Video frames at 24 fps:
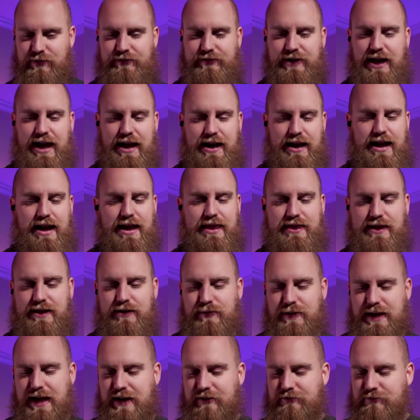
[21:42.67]
I think
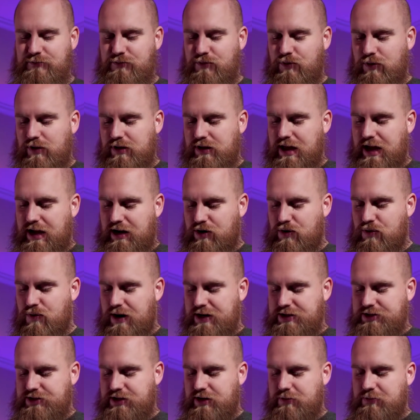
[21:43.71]
we have more to that
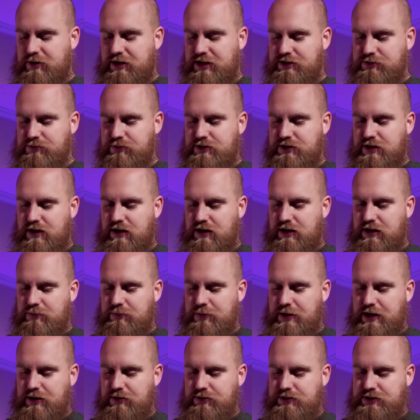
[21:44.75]
question because we're talking
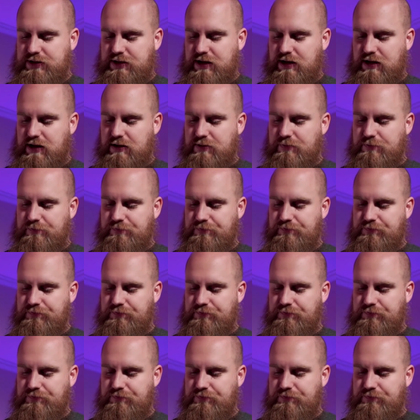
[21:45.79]
about here